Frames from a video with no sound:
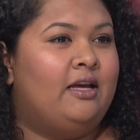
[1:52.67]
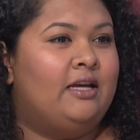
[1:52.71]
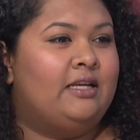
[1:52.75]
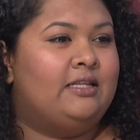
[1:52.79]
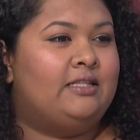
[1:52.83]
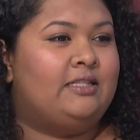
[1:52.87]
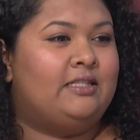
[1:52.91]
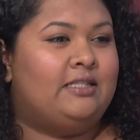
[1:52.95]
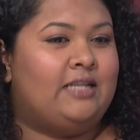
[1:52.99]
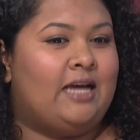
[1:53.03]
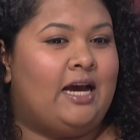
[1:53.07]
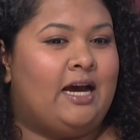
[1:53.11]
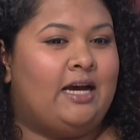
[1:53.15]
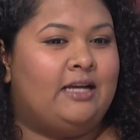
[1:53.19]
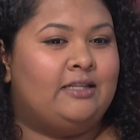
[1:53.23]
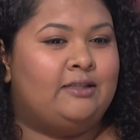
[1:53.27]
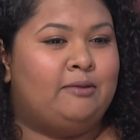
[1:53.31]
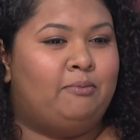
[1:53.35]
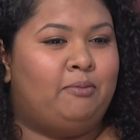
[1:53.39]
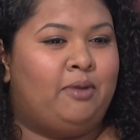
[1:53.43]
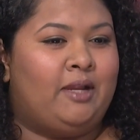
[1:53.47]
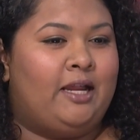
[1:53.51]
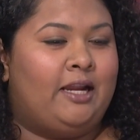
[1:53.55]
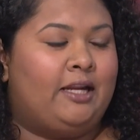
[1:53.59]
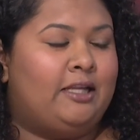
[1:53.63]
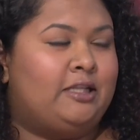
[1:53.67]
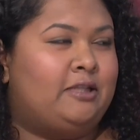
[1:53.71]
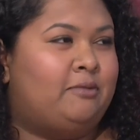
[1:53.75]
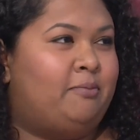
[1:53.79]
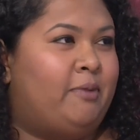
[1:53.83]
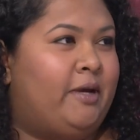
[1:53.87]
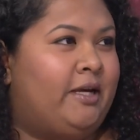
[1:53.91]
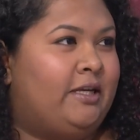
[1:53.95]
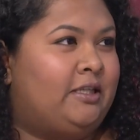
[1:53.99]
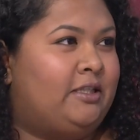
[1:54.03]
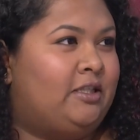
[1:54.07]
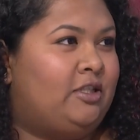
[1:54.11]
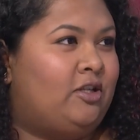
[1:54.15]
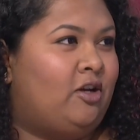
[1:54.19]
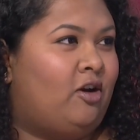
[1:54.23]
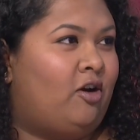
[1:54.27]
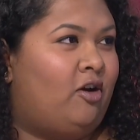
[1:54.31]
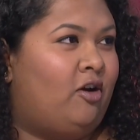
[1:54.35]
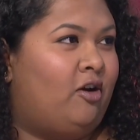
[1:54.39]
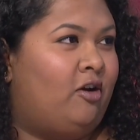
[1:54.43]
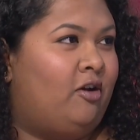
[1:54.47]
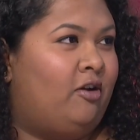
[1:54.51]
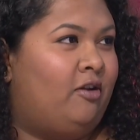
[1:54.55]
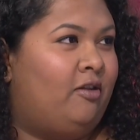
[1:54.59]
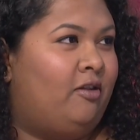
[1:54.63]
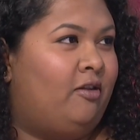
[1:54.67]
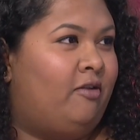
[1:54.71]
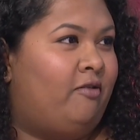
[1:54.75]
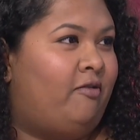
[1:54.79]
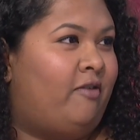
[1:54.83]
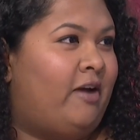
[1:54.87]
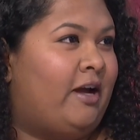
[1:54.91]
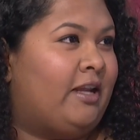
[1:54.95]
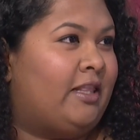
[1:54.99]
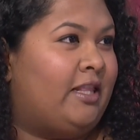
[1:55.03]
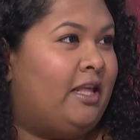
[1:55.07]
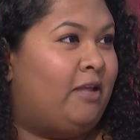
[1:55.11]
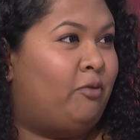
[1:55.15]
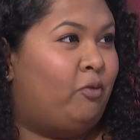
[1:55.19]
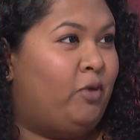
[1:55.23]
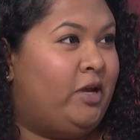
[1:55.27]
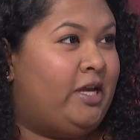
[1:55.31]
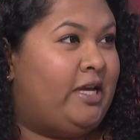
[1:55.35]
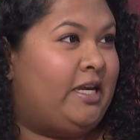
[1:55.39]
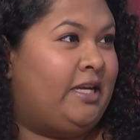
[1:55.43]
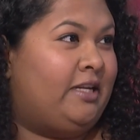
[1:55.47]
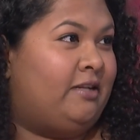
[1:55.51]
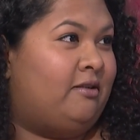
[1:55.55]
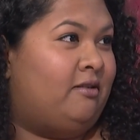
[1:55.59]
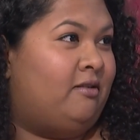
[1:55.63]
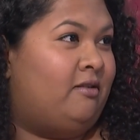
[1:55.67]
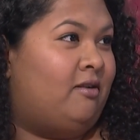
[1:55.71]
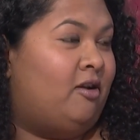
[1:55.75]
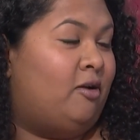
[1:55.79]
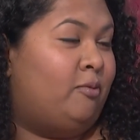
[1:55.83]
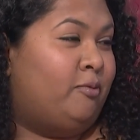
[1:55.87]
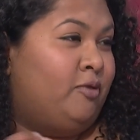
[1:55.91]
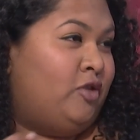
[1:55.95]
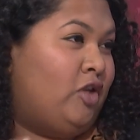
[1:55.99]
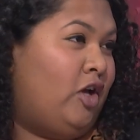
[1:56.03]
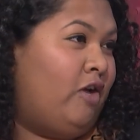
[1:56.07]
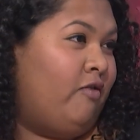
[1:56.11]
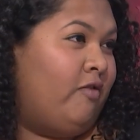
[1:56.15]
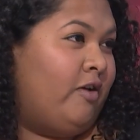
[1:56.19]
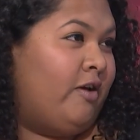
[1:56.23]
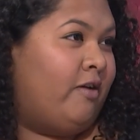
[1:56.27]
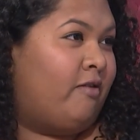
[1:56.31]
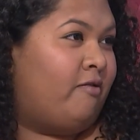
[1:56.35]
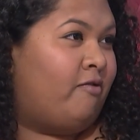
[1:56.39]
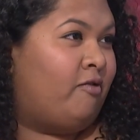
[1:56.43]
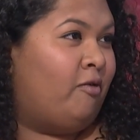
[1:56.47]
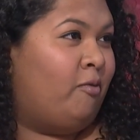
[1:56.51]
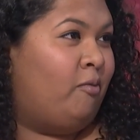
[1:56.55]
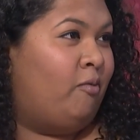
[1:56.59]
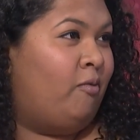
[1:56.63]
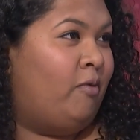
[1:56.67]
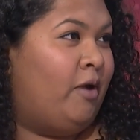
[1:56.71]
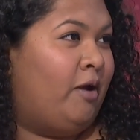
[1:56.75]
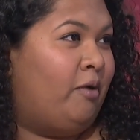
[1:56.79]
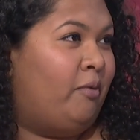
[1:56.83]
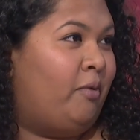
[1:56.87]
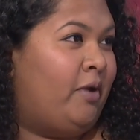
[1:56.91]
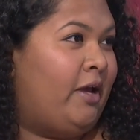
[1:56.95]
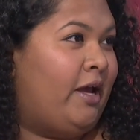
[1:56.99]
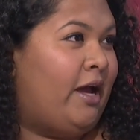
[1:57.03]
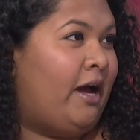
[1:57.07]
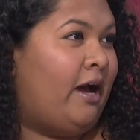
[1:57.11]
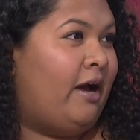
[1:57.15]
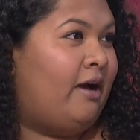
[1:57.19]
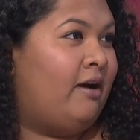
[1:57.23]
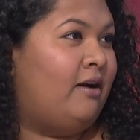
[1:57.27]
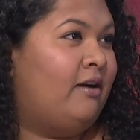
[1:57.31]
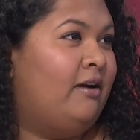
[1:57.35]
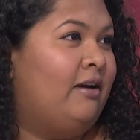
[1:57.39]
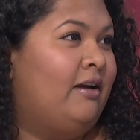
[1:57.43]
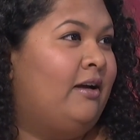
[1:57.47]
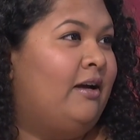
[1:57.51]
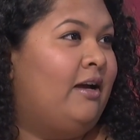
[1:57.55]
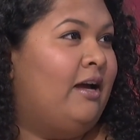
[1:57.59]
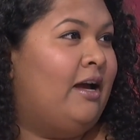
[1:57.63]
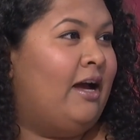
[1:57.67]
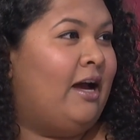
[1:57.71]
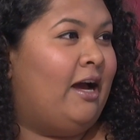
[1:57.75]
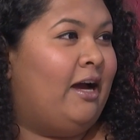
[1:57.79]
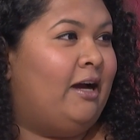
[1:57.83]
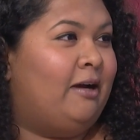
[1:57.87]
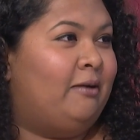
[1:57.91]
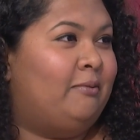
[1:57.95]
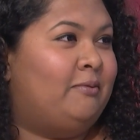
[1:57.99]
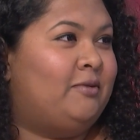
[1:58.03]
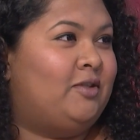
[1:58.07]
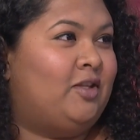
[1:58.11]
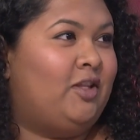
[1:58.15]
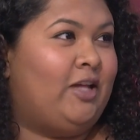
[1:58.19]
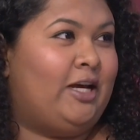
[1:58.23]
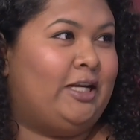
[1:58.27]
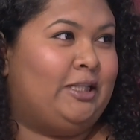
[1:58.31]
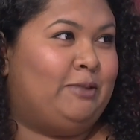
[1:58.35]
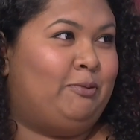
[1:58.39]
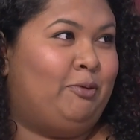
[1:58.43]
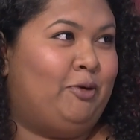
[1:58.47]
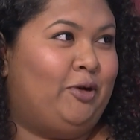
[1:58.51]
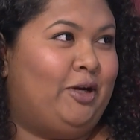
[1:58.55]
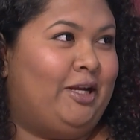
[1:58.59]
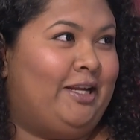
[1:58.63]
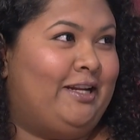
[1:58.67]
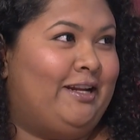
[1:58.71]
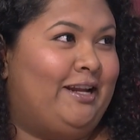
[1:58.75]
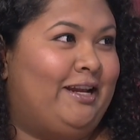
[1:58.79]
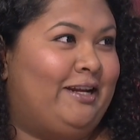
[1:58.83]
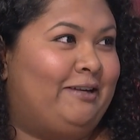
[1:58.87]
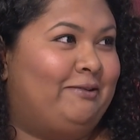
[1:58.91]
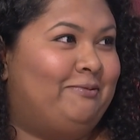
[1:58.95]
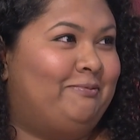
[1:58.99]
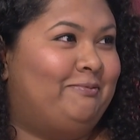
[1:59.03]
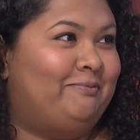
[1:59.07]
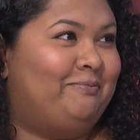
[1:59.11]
stars and planets based on the fact that we can observe it from where we are. So that's pretty neat.